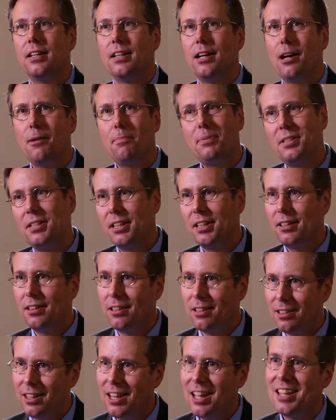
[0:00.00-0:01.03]
a
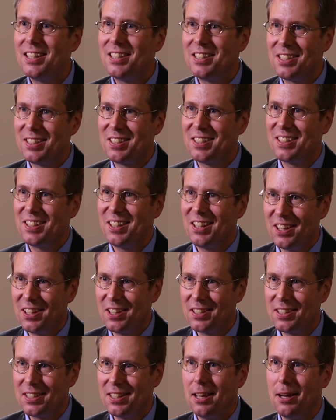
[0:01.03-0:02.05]
particular lens on
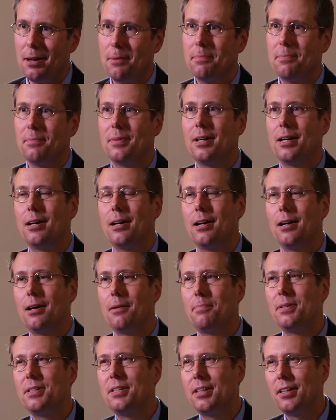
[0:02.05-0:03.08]
Islam, a
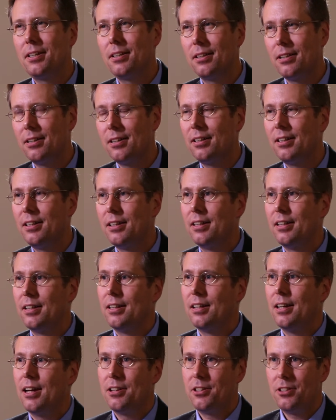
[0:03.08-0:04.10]
particular
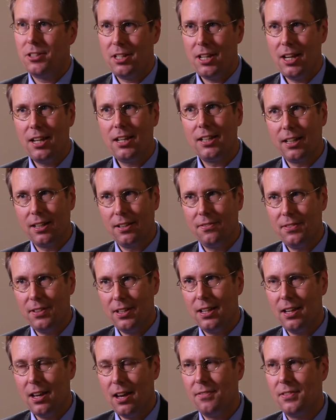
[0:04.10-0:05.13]
understanding
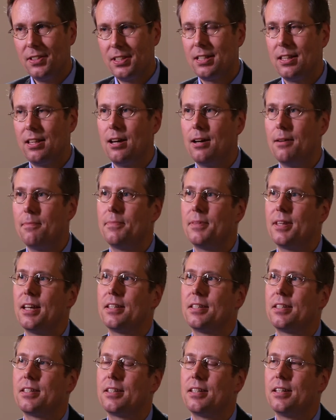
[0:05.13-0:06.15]
of Islam
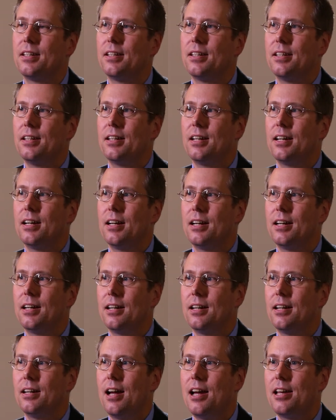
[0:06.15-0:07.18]
that's
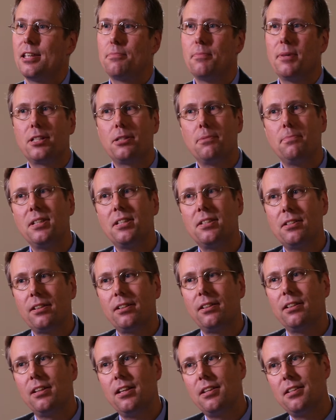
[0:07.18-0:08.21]
as much
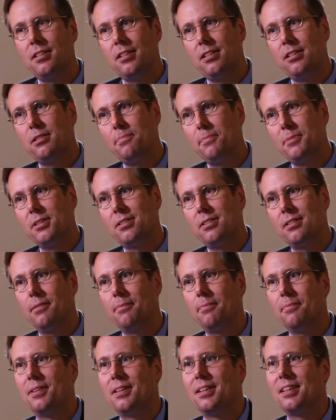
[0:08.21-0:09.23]
mystical as it is
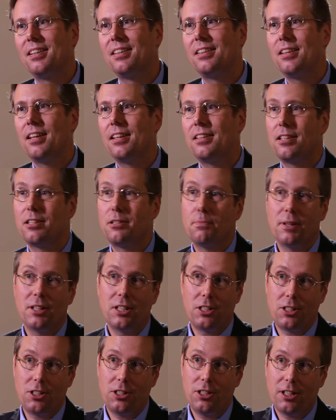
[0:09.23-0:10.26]
Muslim, that's as
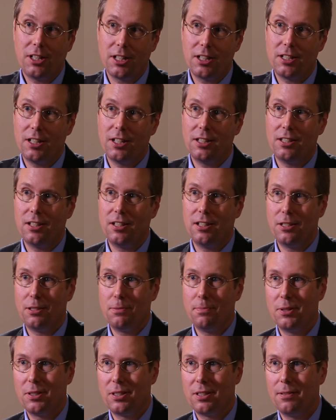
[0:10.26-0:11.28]
much Turkish as it
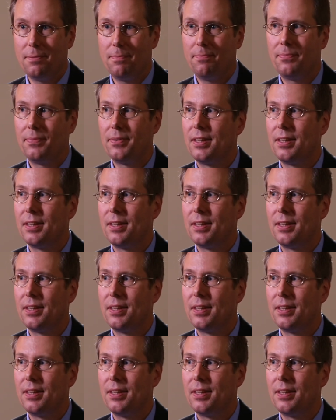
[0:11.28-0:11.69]
is Muslim,